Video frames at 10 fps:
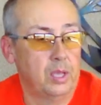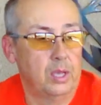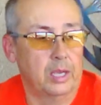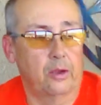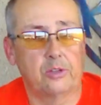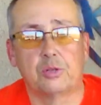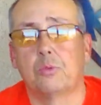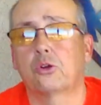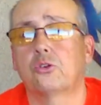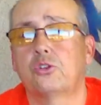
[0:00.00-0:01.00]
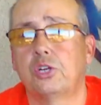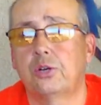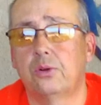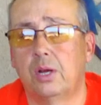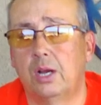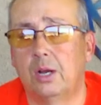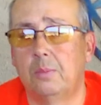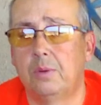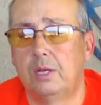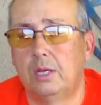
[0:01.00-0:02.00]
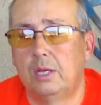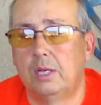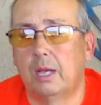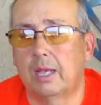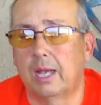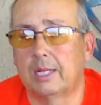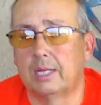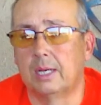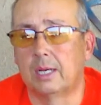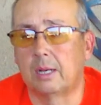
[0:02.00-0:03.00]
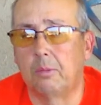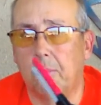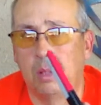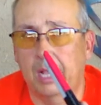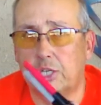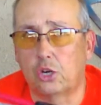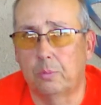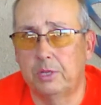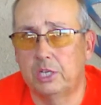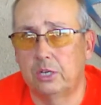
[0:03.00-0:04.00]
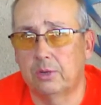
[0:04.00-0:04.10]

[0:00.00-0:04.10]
Carry some markers here. I got a couple of black Sharpies here.